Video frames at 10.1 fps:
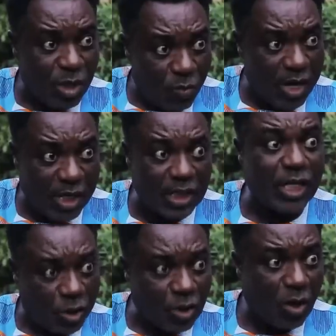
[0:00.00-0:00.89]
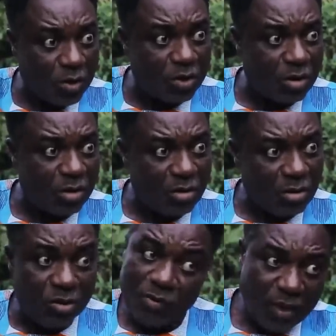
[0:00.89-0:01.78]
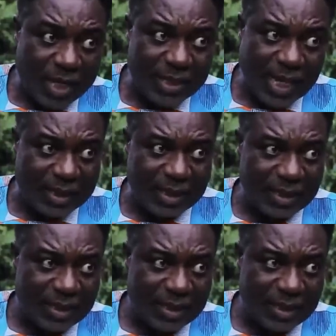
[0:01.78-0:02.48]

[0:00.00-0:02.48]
a new Igwe is installed. You forget